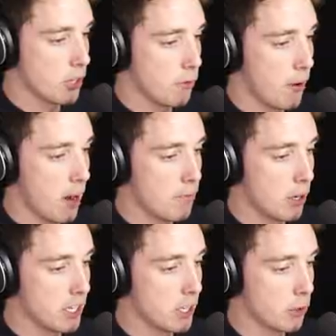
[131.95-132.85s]
So far, I've
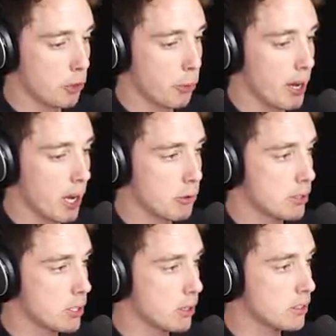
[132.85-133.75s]
only killed
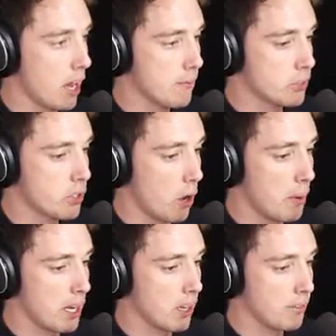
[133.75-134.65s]
300 dudes. I have so
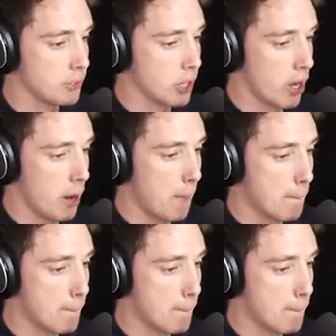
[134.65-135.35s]
many left to go.